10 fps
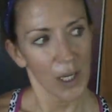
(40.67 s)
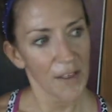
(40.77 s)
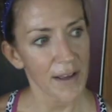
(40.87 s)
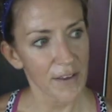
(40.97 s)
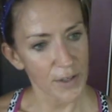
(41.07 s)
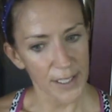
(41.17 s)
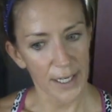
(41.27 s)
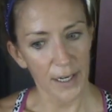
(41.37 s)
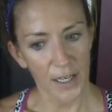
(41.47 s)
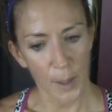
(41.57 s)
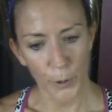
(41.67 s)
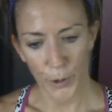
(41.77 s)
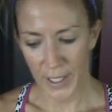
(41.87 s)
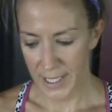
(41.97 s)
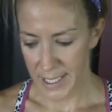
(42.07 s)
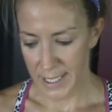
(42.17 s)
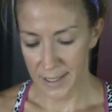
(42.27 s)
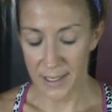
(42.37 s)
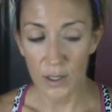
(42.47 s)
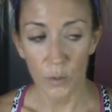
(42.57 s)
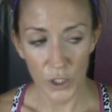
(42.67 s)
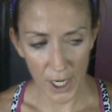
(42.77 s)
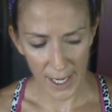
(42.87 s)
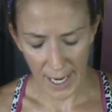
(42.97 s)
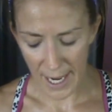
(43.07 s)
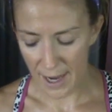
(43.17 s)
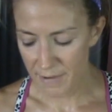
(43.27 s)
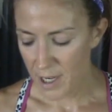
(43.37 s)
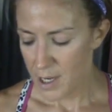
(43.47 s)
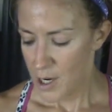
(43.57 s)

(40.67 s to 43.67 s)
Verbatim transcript: I think there's like a couple greatest hits, which I have